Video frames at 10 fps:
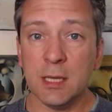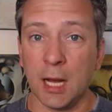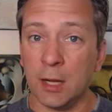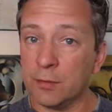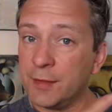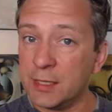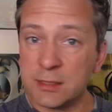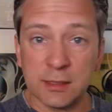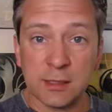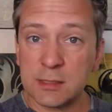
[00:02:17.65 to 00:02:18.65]
Uh, they
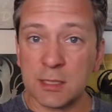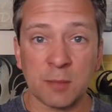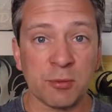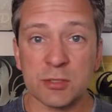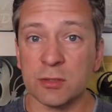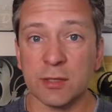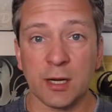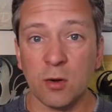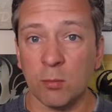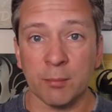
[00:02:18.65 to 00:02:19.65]
did this at a personal
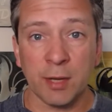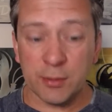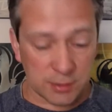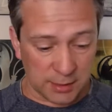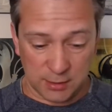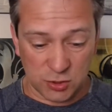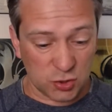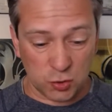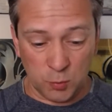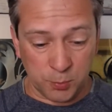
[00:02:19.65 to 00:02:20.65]
care home on Mother's Day.
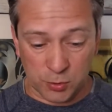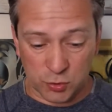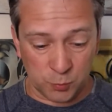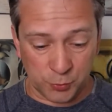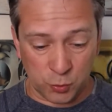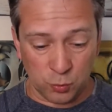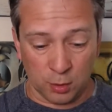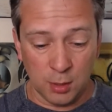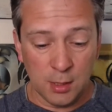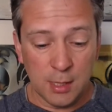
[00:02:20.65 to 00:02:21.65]
Super, super cool.